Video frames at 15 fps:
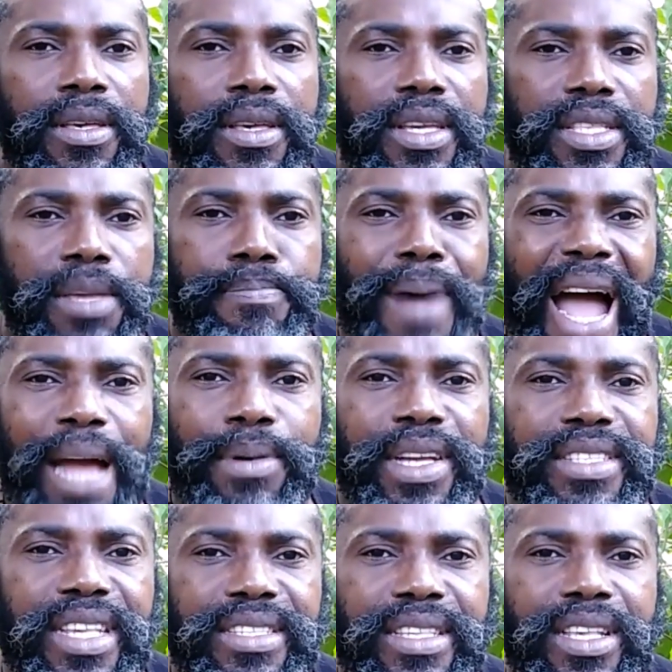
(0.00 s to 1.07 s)
In the Bible
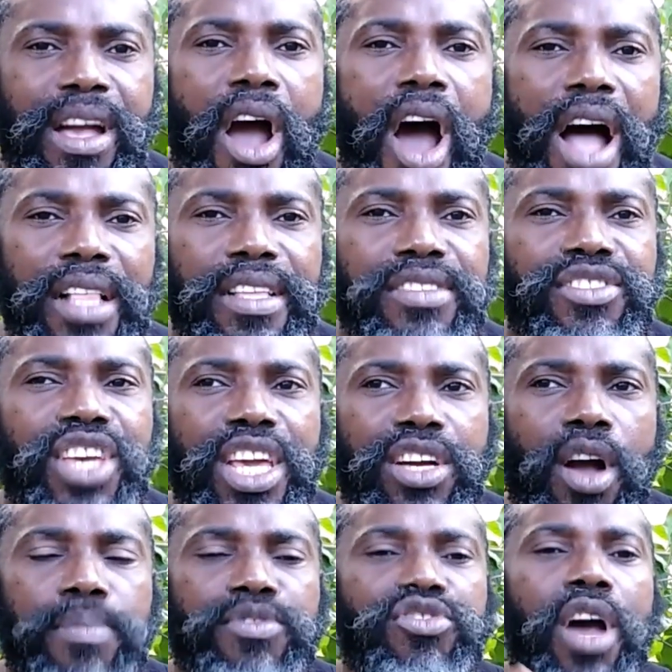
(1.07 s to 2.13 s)
it is called
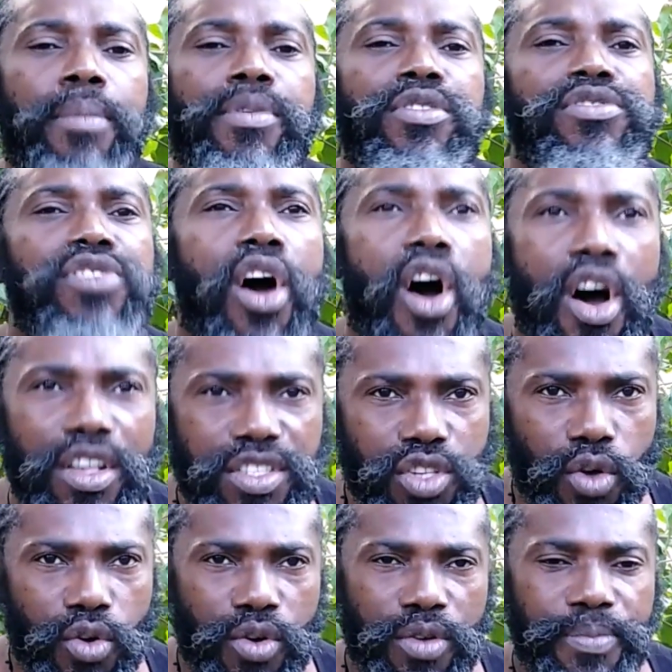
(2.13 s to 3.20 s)
Jacob's troubles
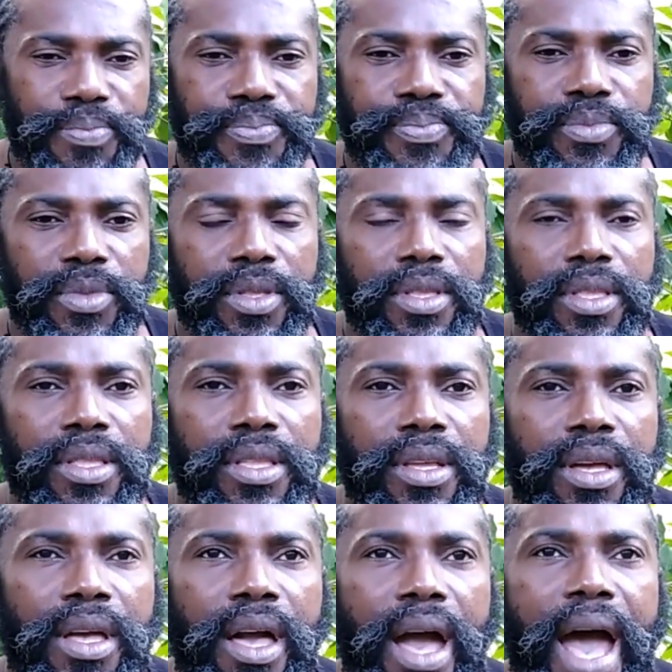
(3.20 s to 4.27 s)
also.
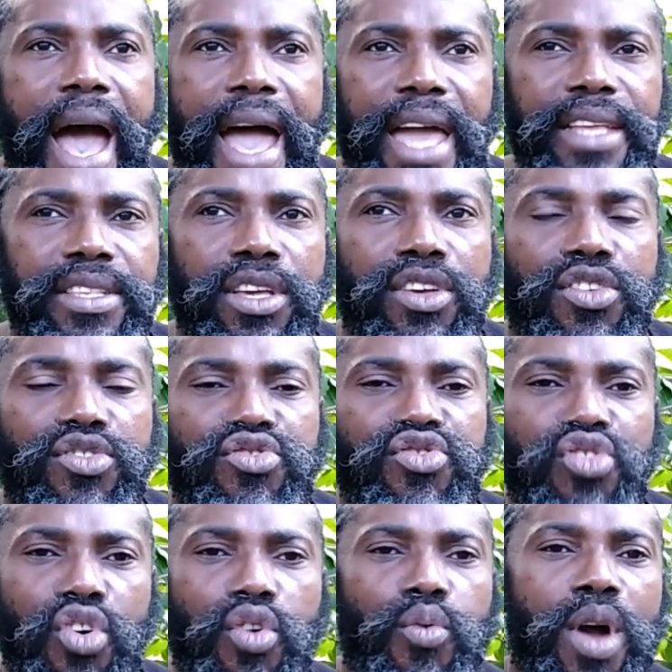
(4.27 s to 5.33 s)
And
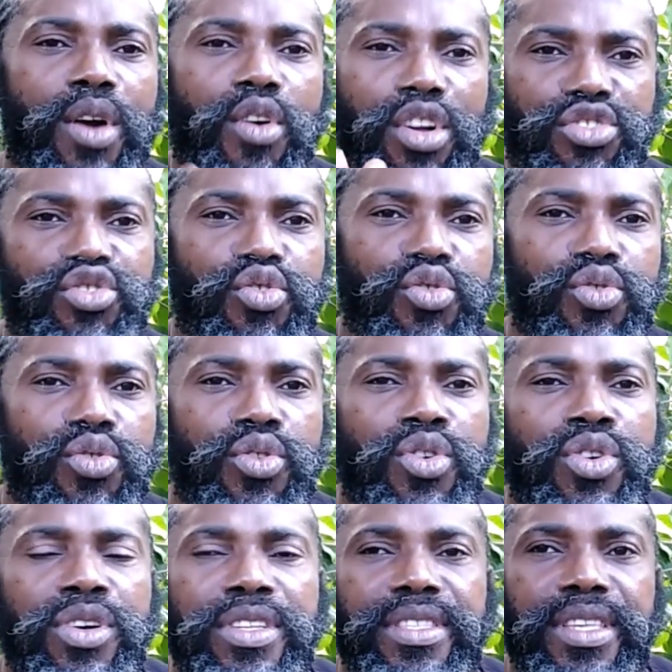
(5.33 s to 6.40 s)
you will go through
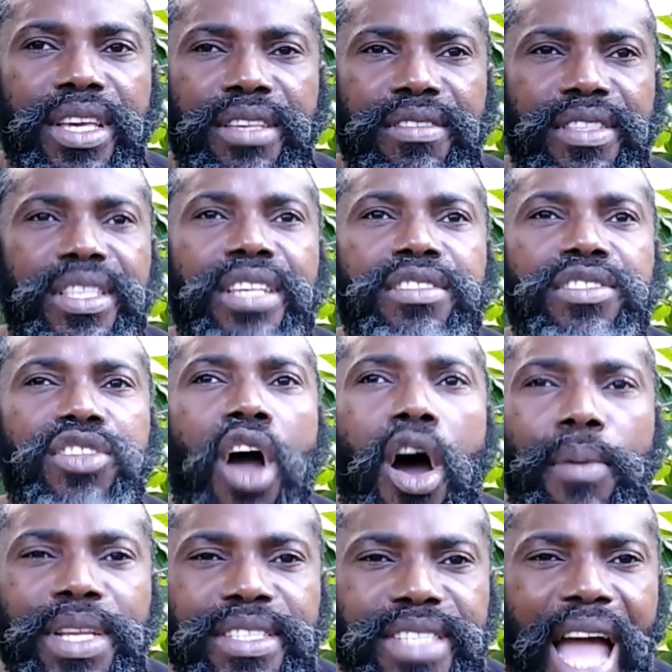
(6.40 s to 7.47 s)
these
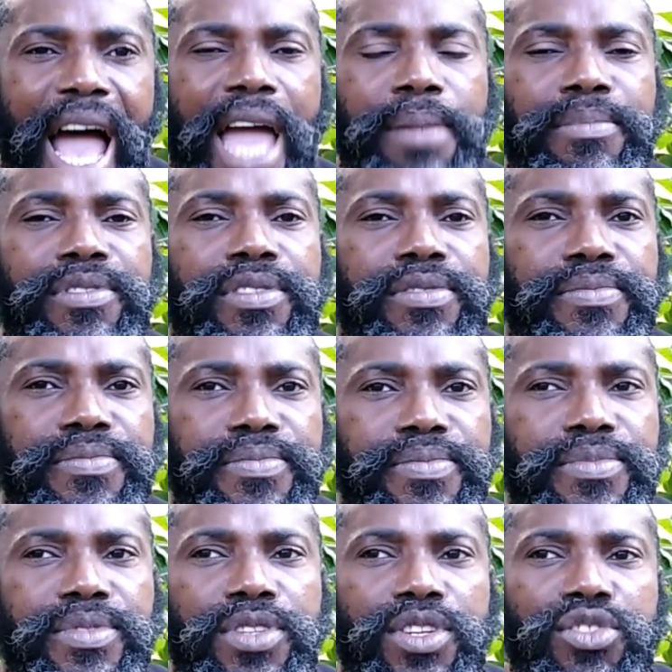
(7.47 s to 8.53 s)
disturbing times
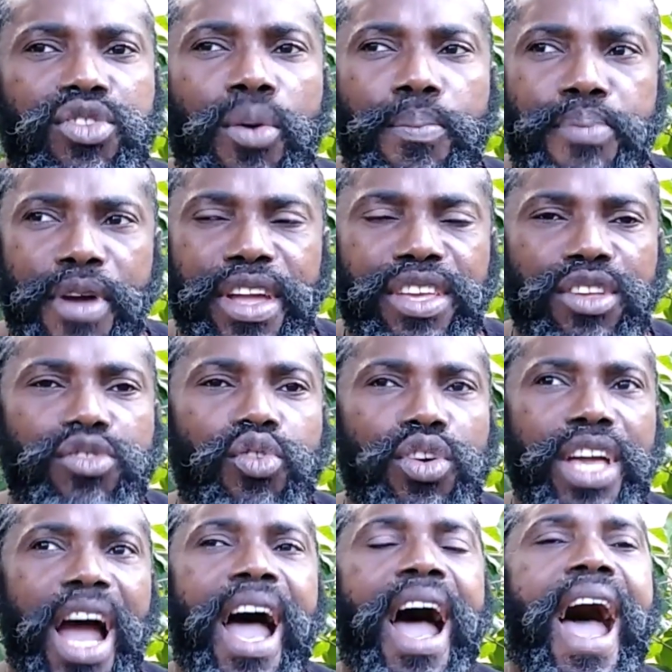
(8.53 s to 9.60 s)
to bring you to
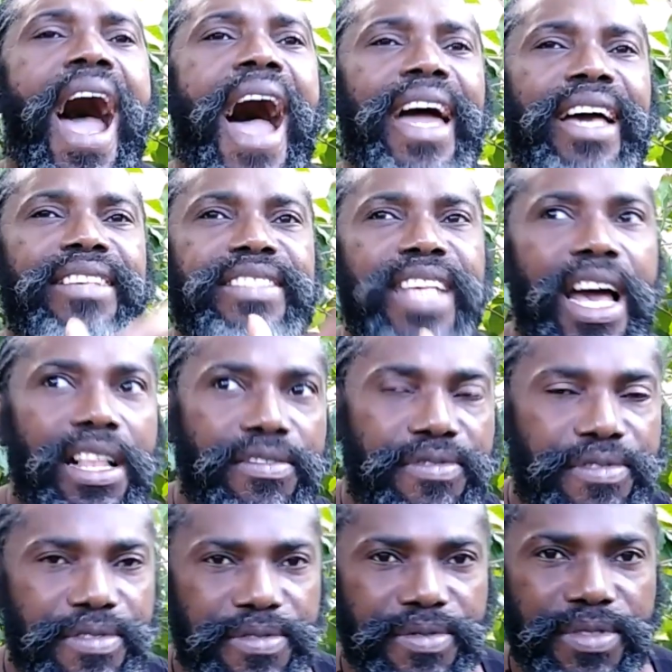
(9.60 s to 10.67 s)
your higher
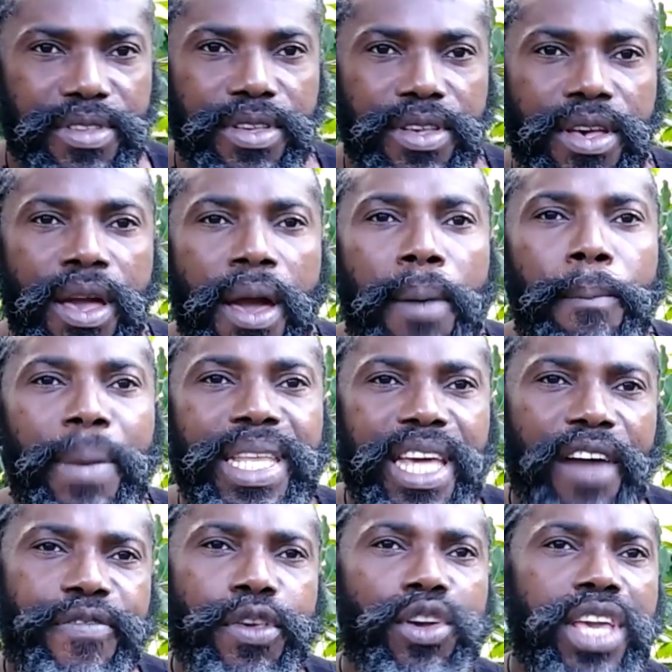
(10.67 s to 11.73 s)
self. Many
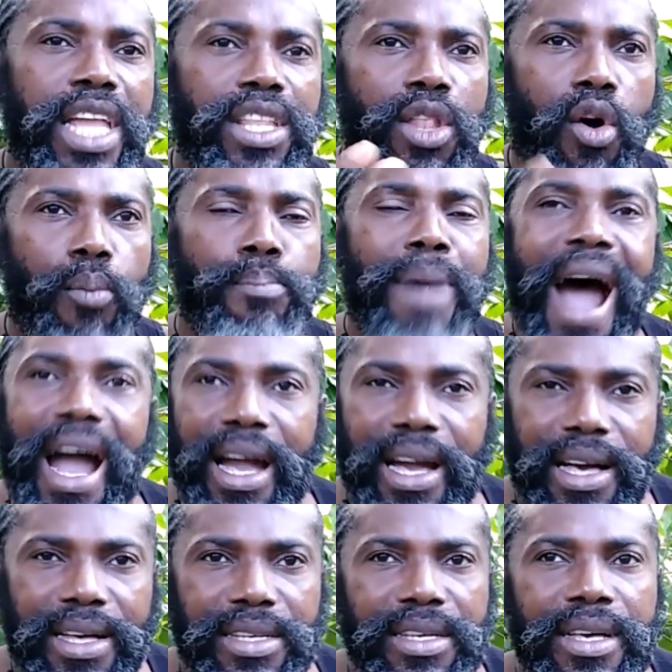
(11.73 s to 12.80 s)
of you can look back
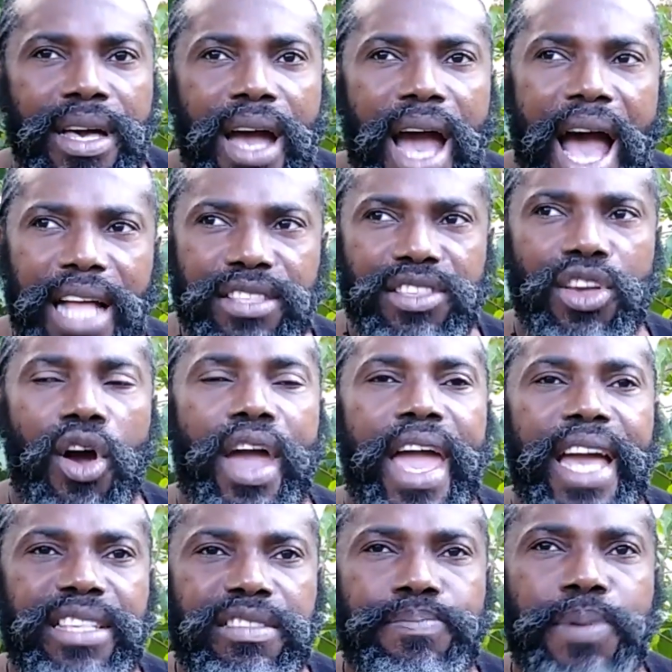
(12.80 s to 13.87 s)
at your
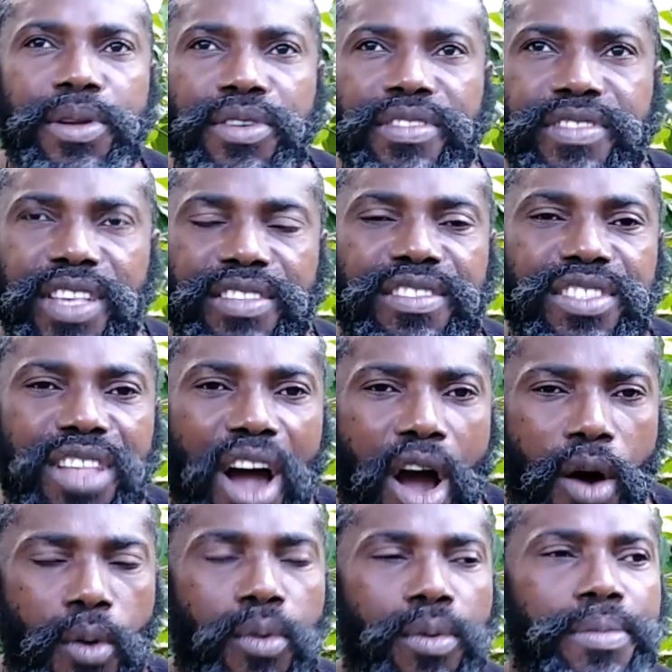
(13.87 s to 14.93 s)
experiences
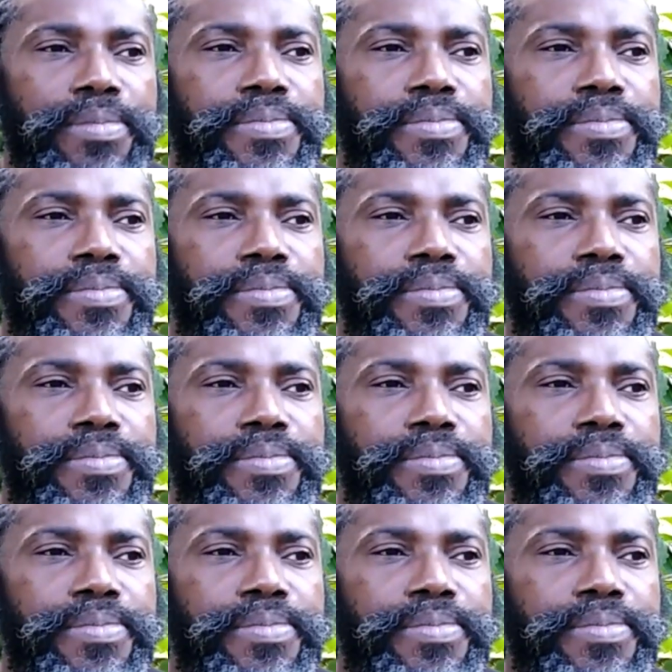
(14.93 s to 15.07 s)
now